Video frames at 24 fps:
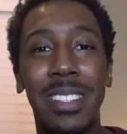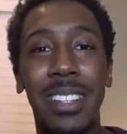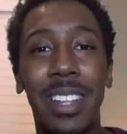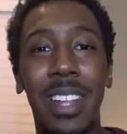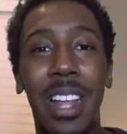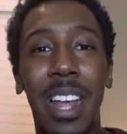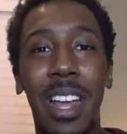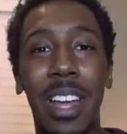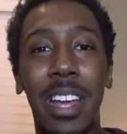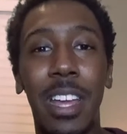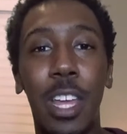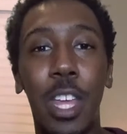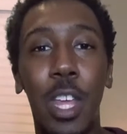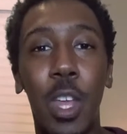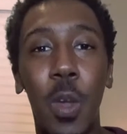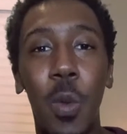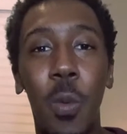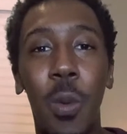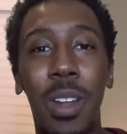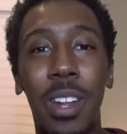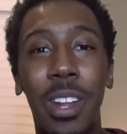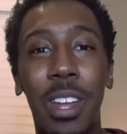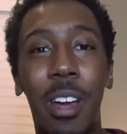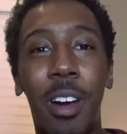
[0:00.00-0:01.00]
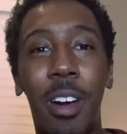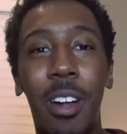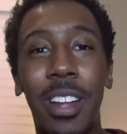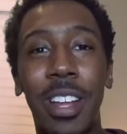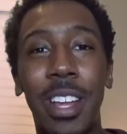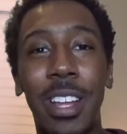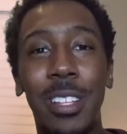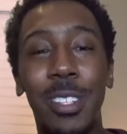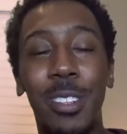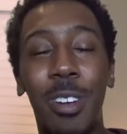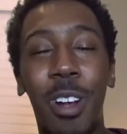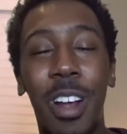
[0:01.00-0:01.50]
Like you and the
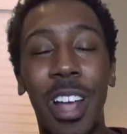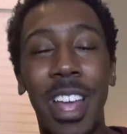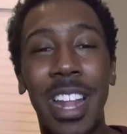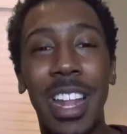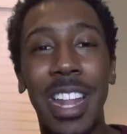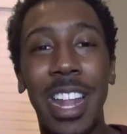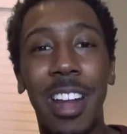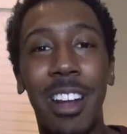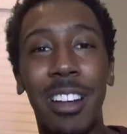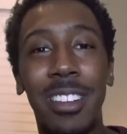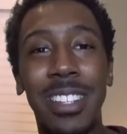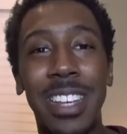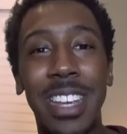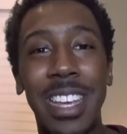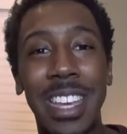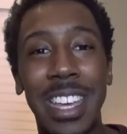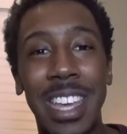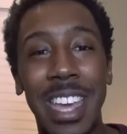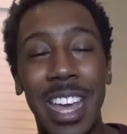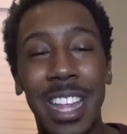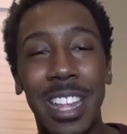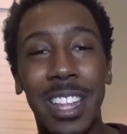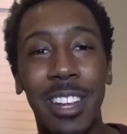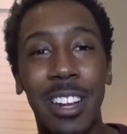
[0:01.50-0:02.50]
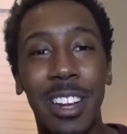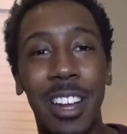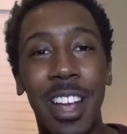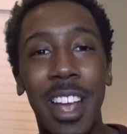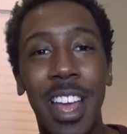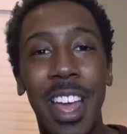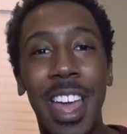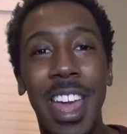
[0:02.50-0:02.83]
audience are in there together,